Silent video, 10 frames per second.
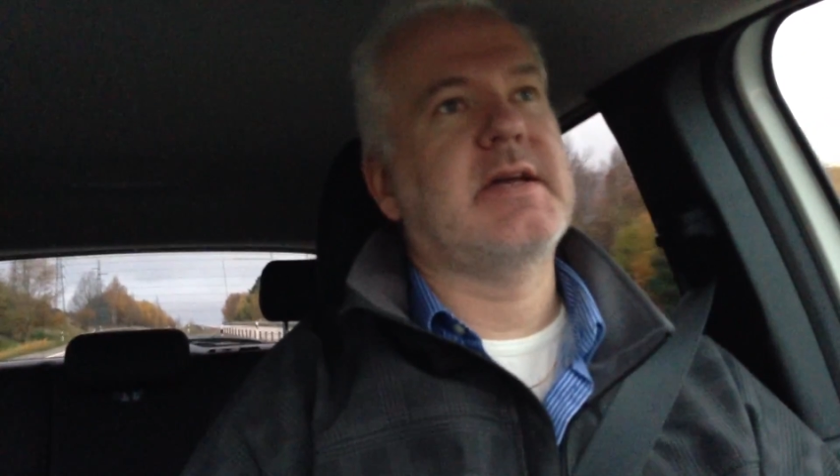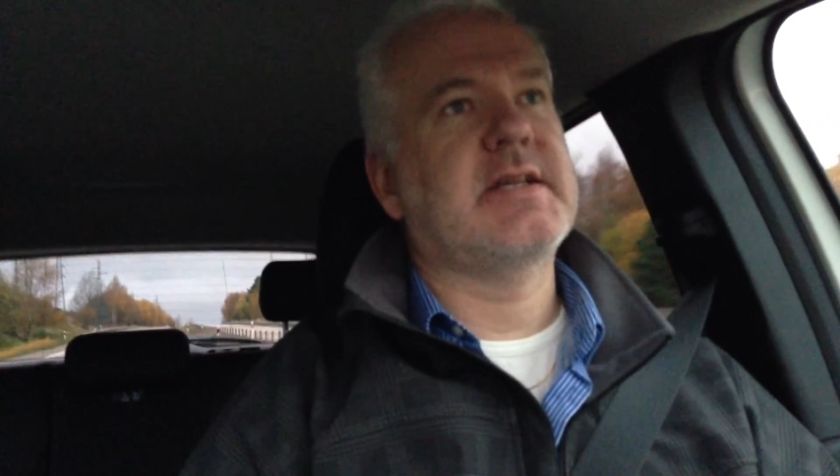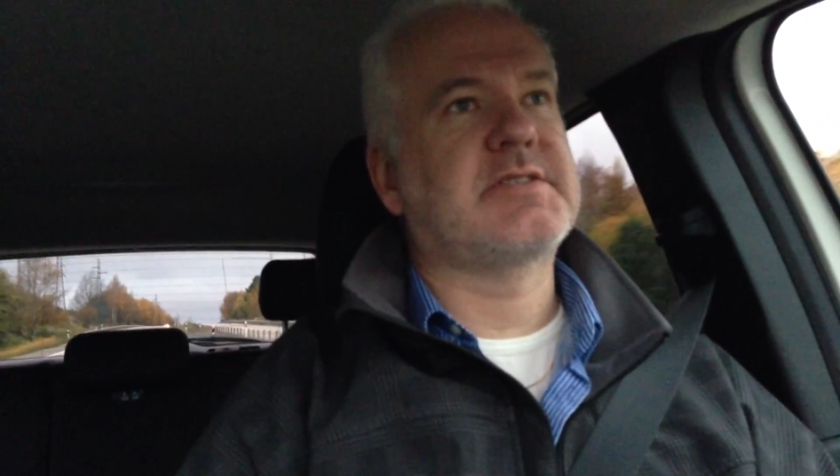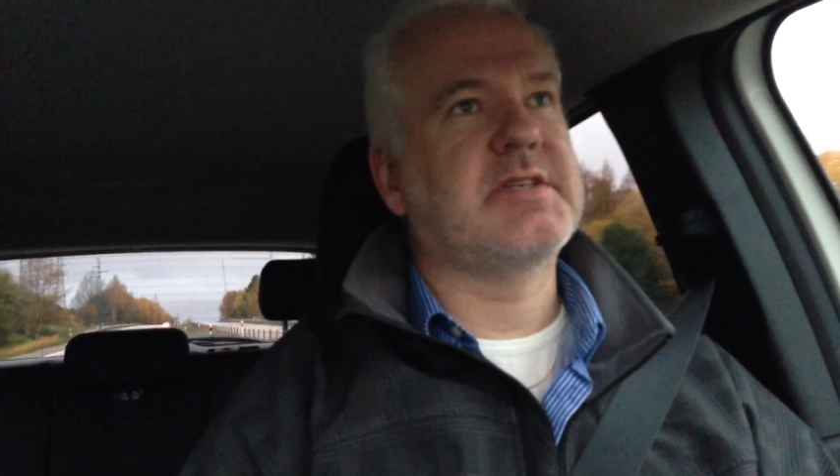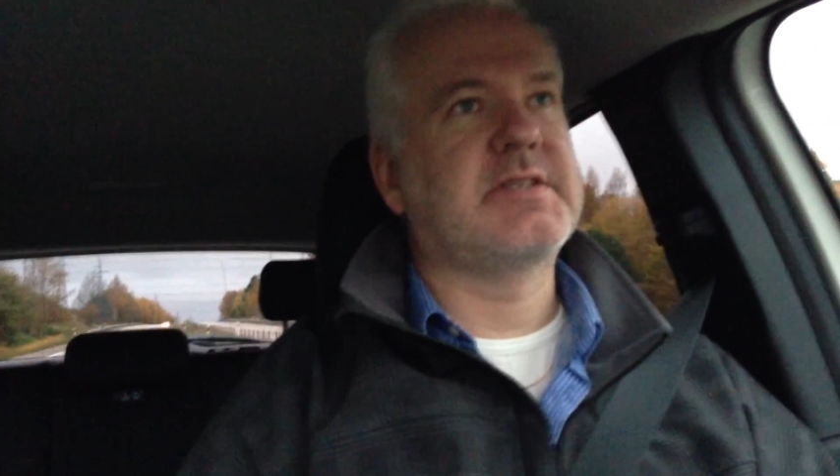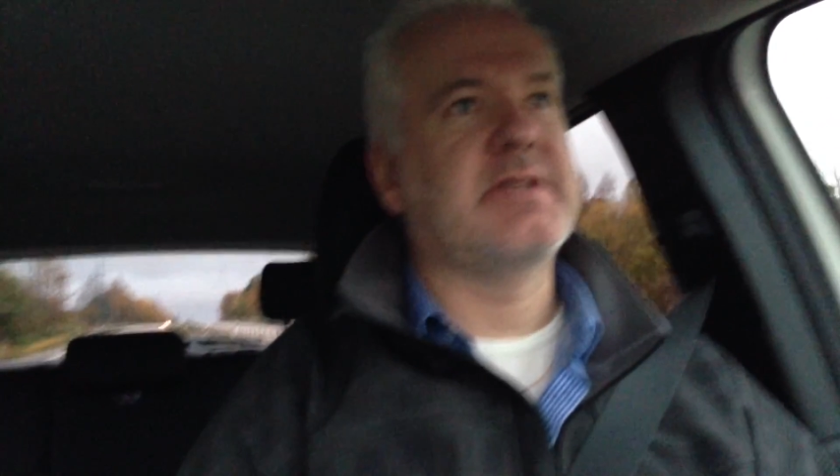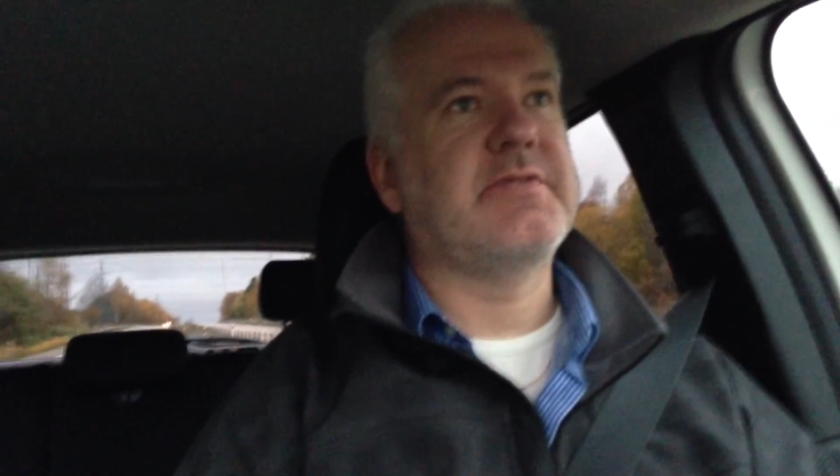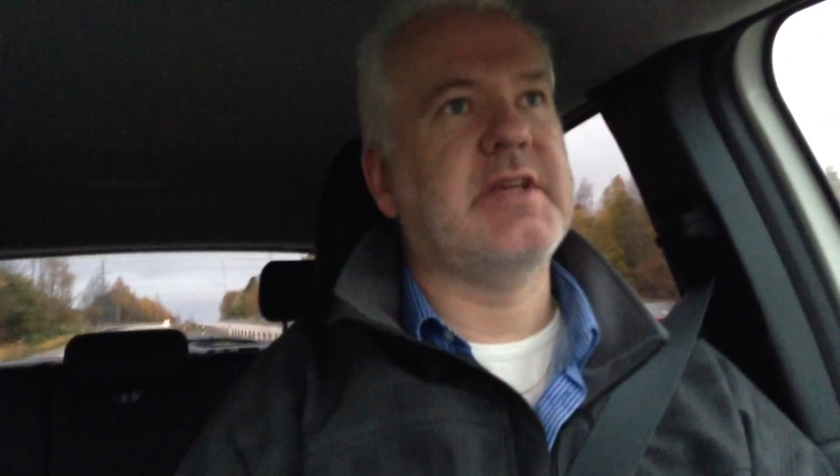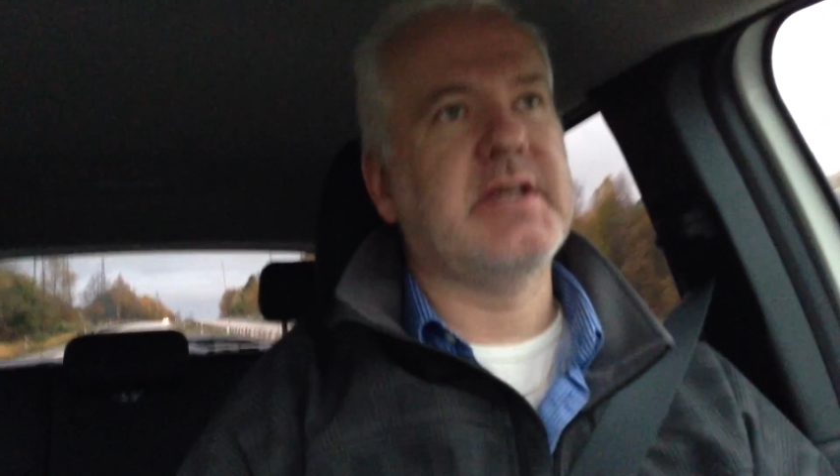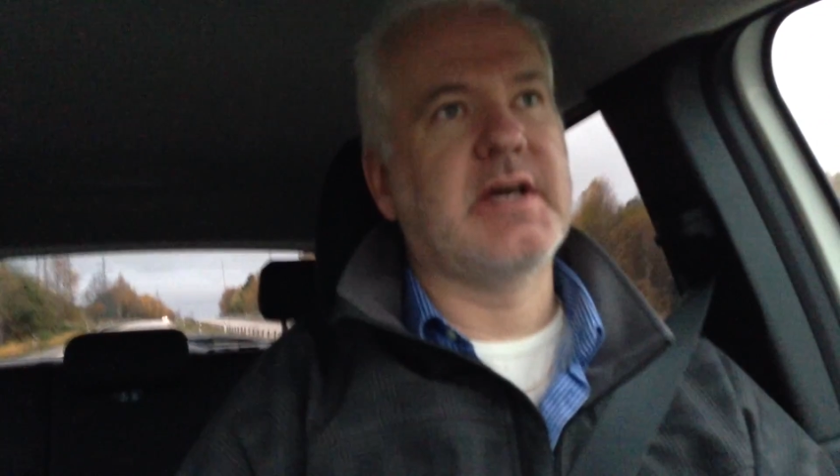HD
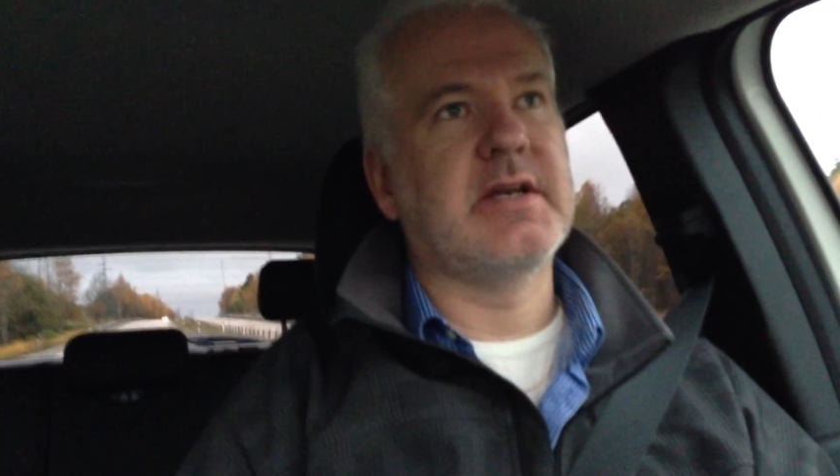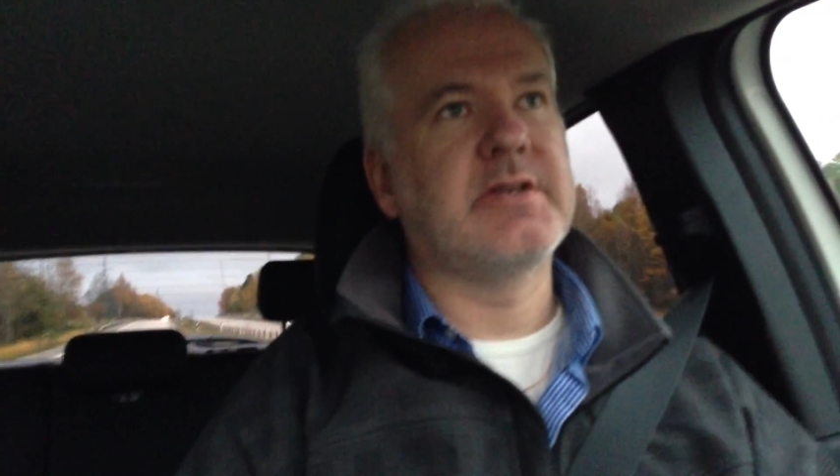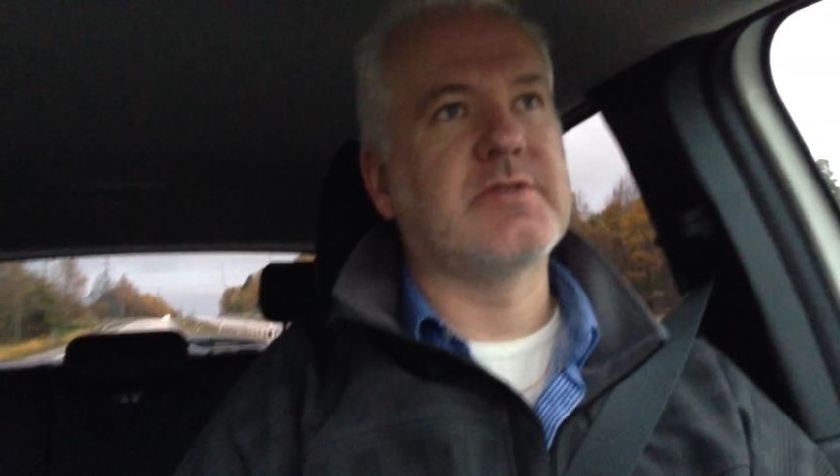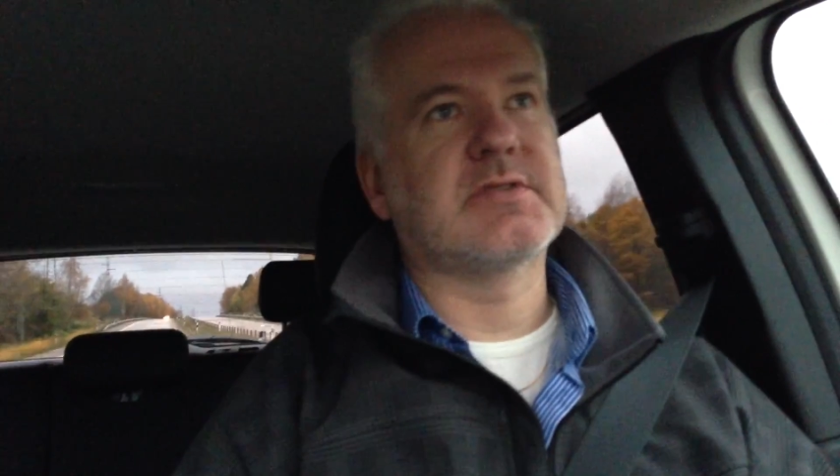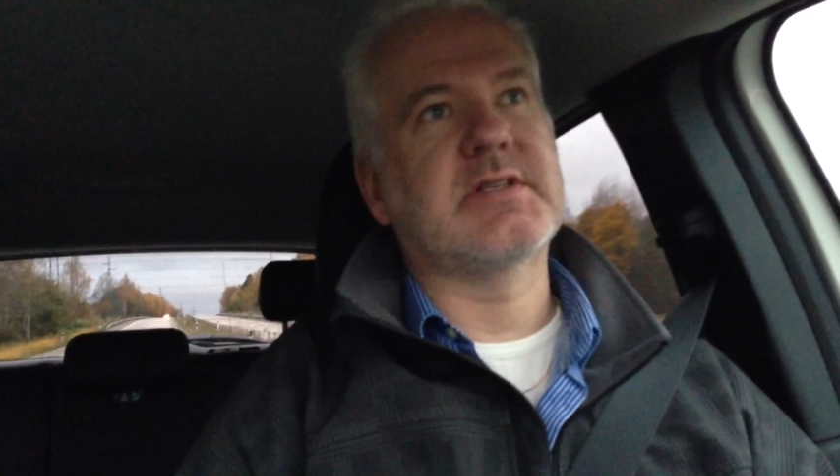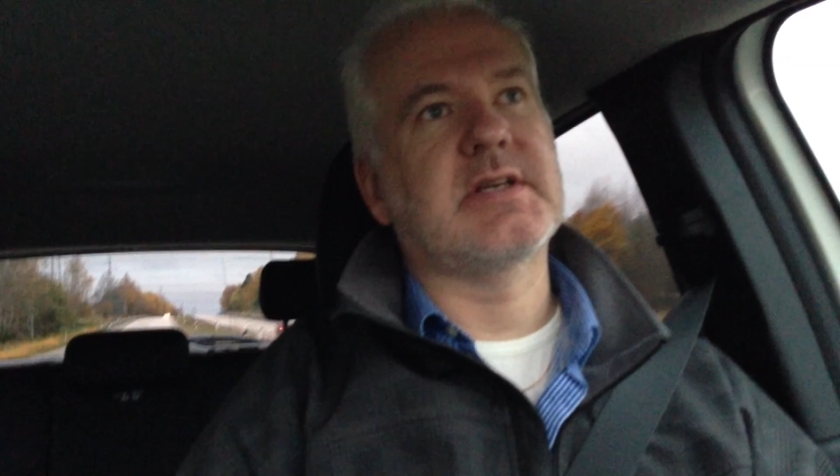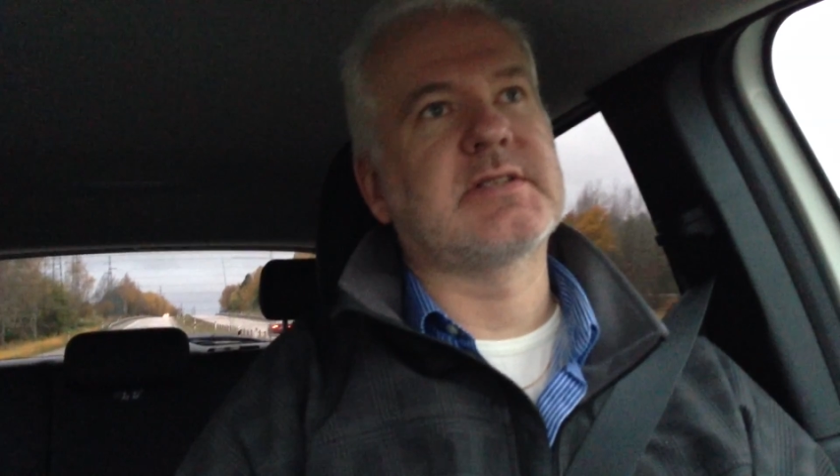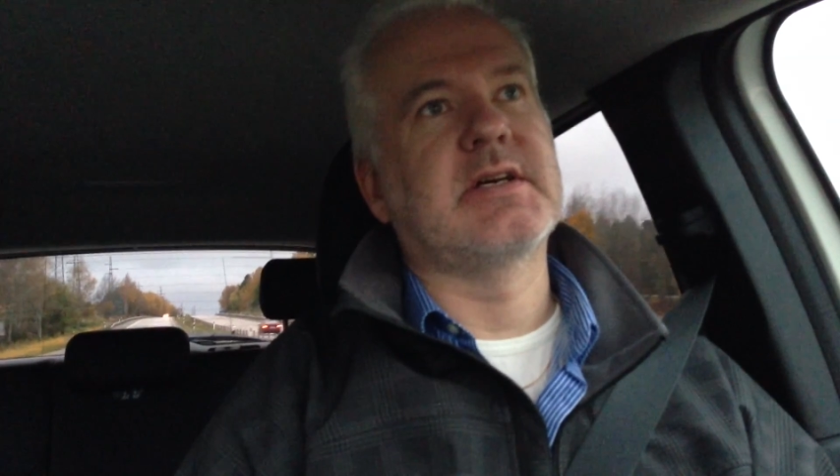TV and use it as